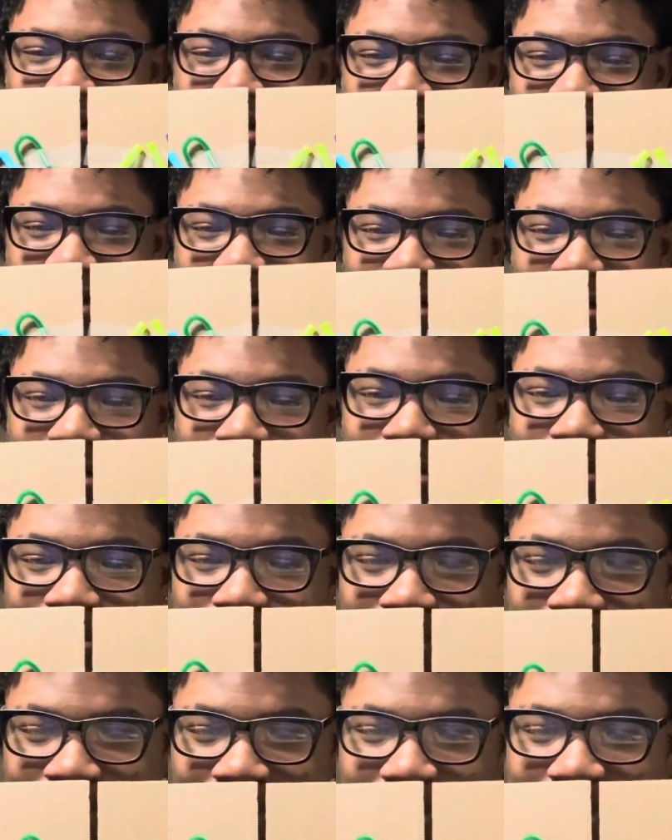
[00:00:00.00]

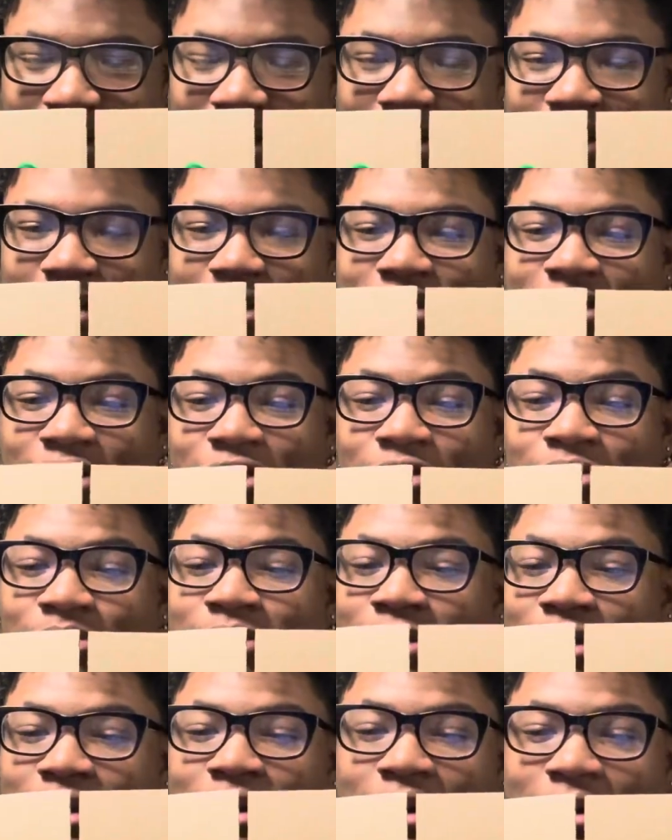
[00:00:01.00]
The
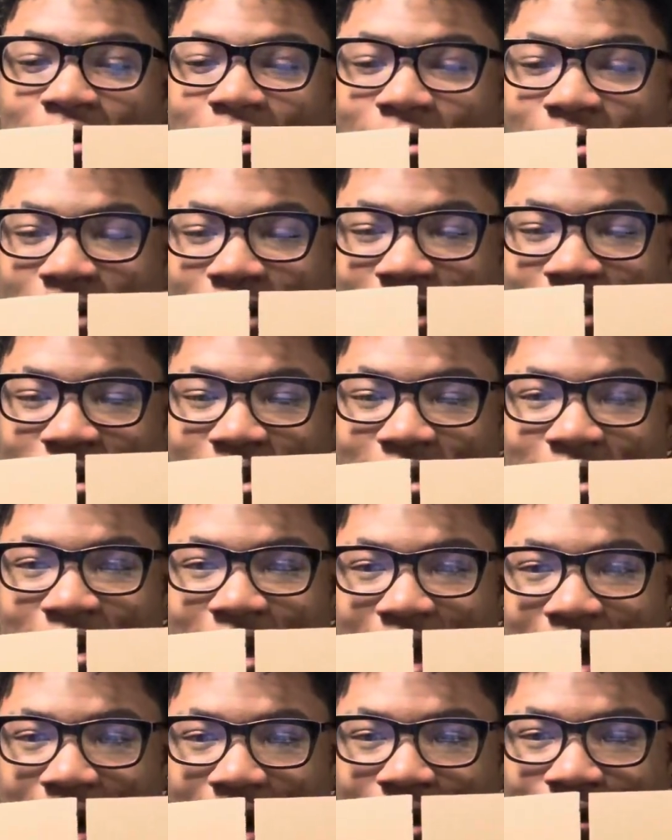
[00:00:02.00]
tubes are called
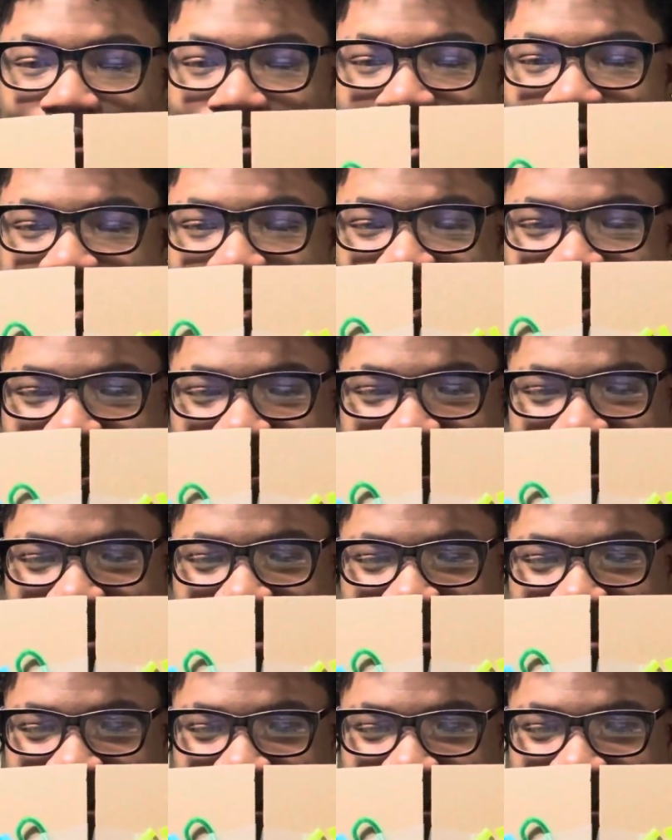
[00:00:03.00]
alpha helices,